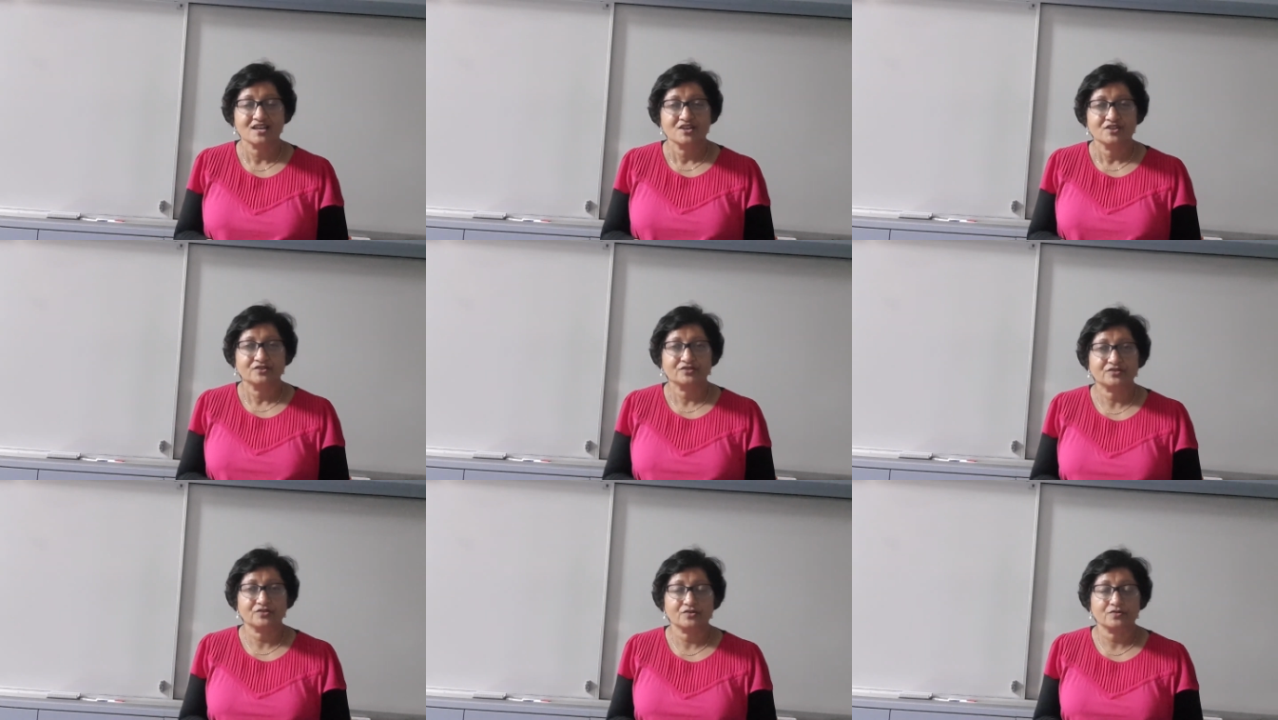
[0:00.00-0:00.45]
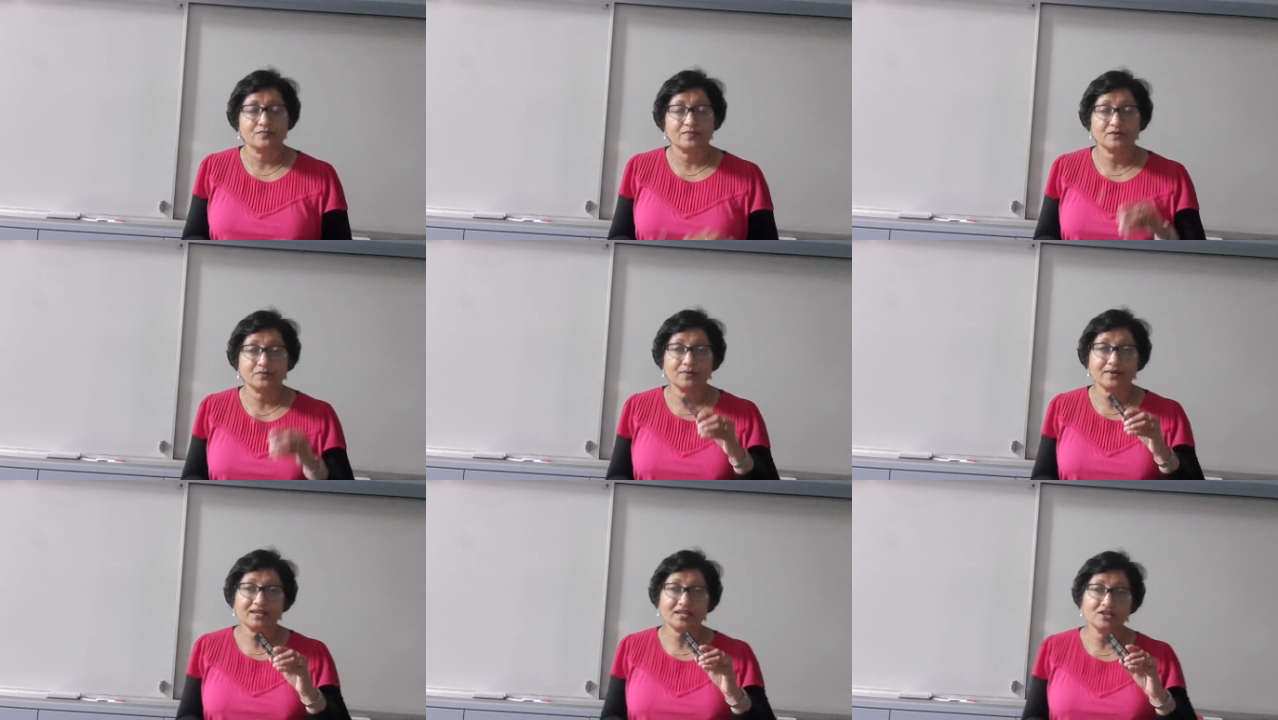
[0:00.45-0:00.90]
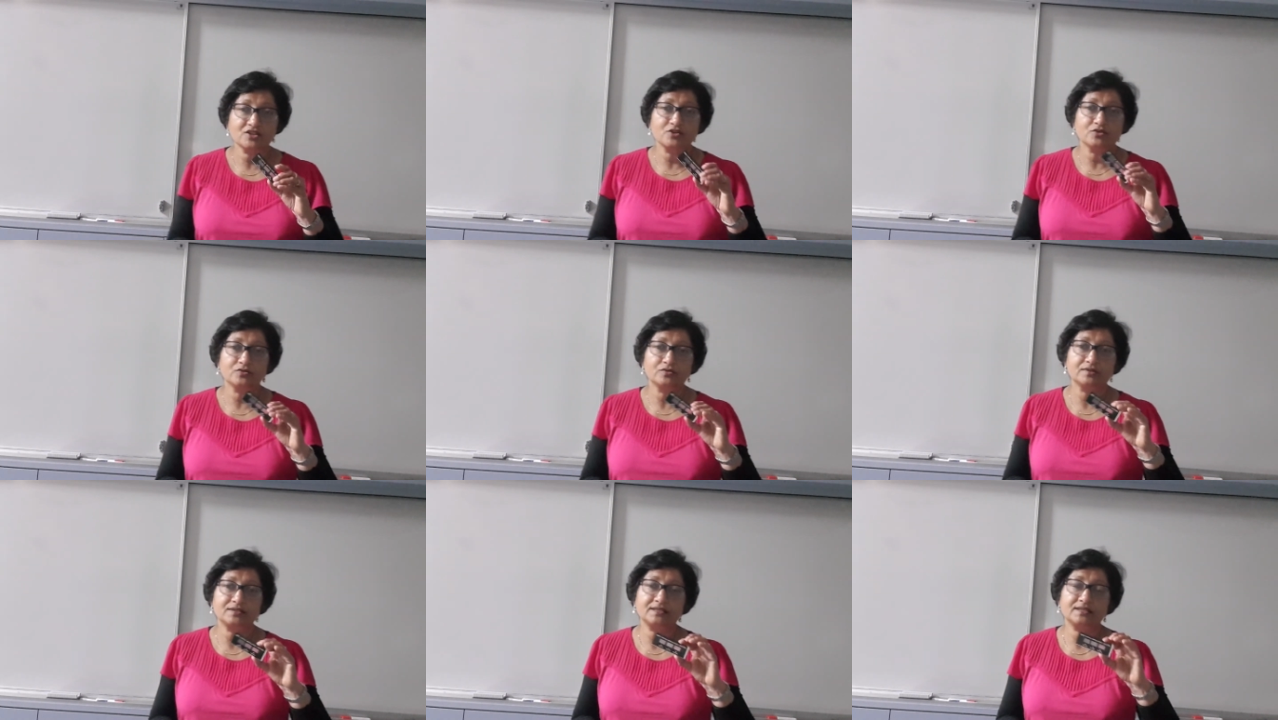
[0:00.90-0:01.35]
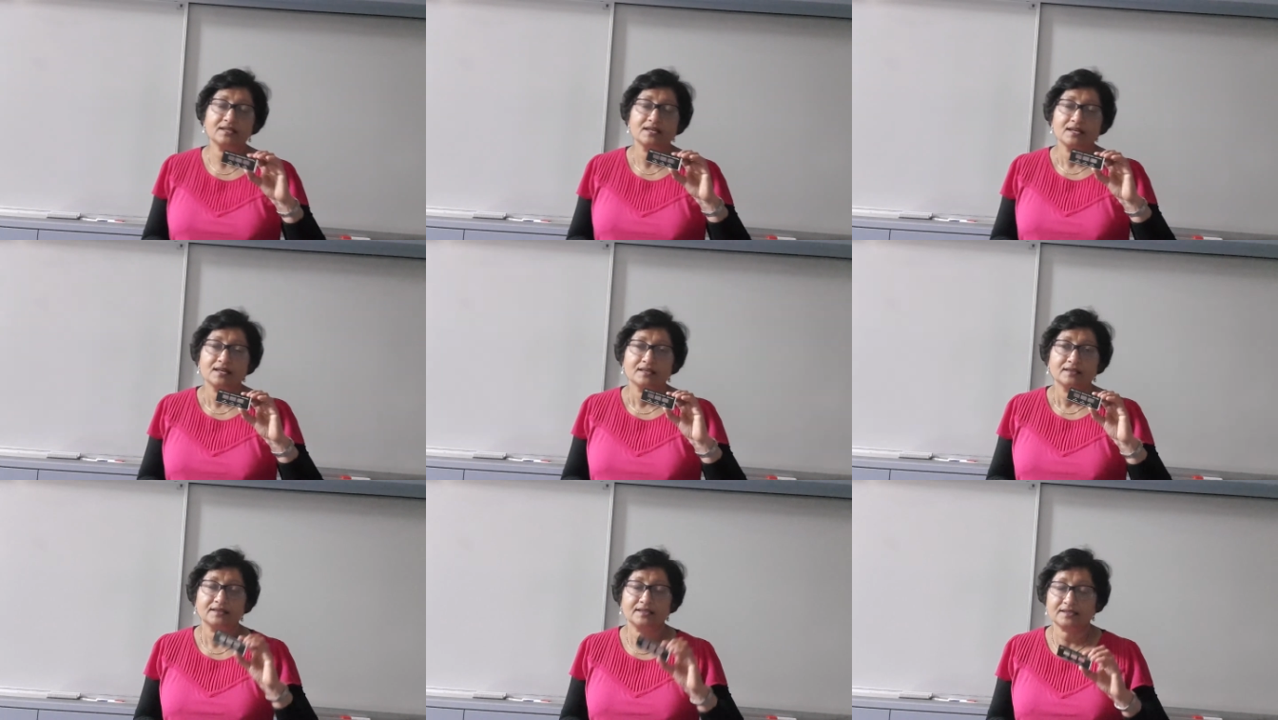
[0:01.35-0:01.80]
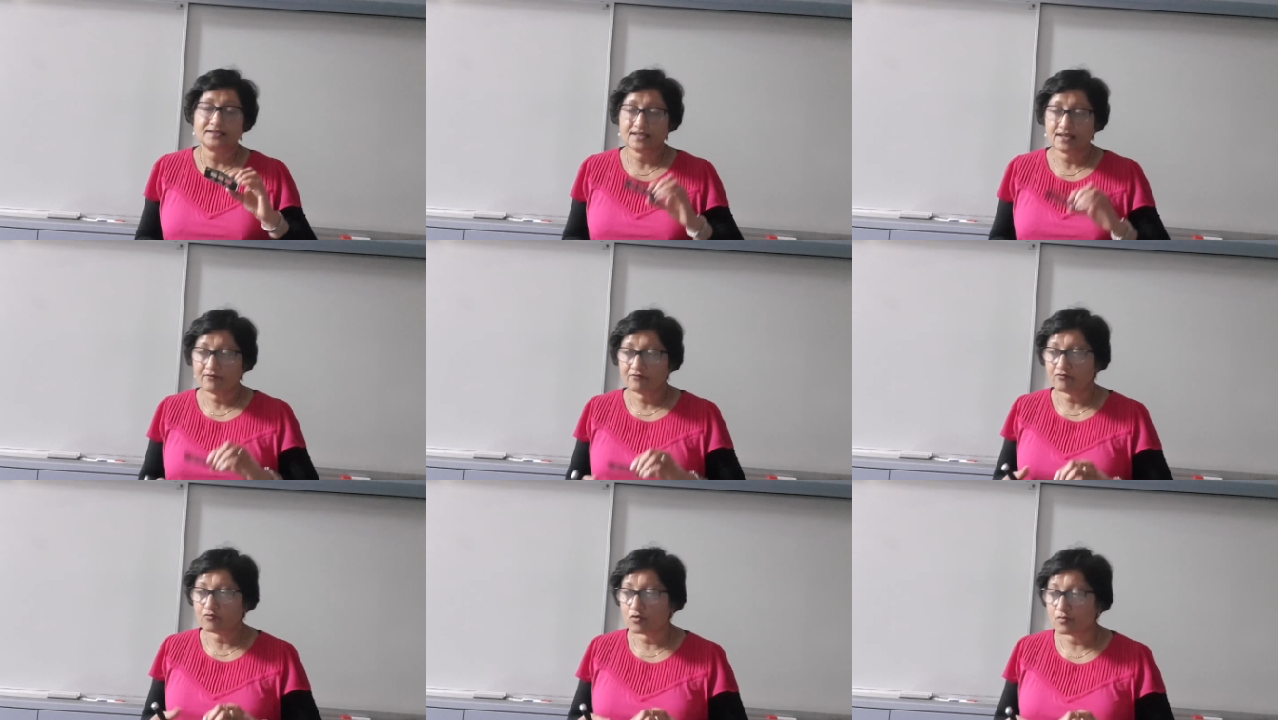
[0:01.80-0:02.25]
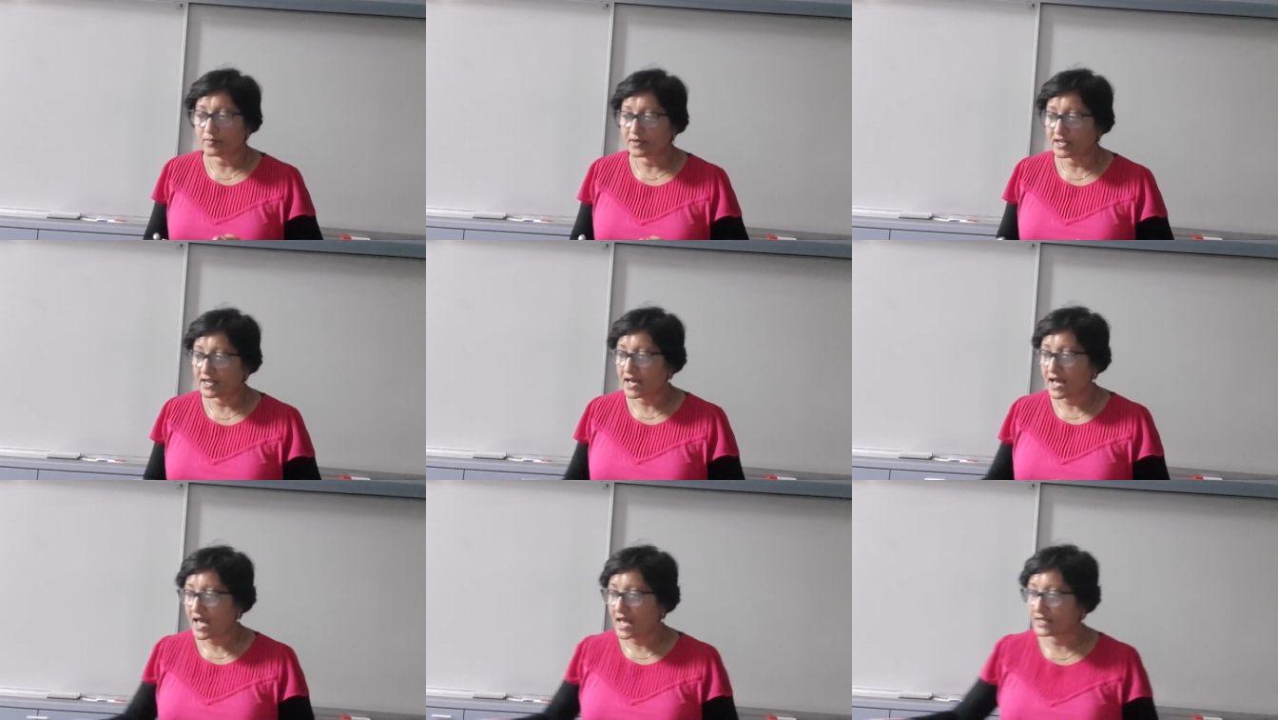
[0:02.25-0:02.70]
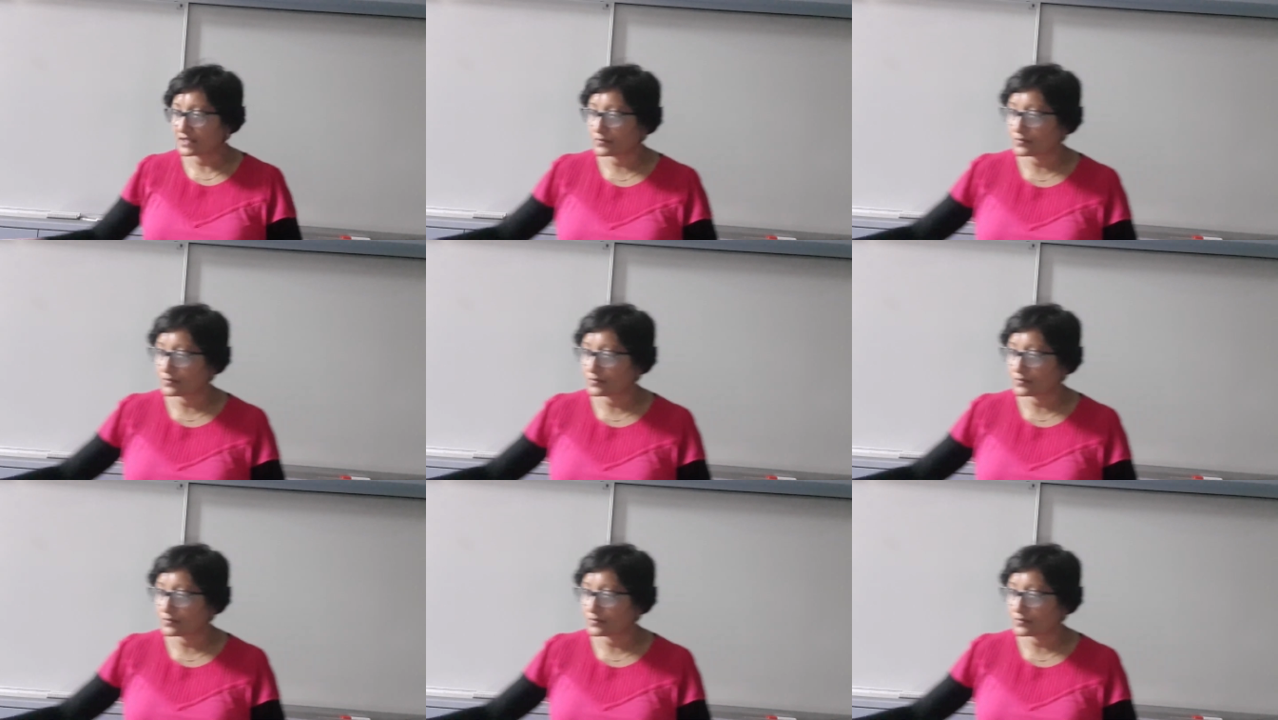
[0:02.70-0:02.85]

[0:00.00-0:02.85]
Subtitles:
So, but we can use the same formula as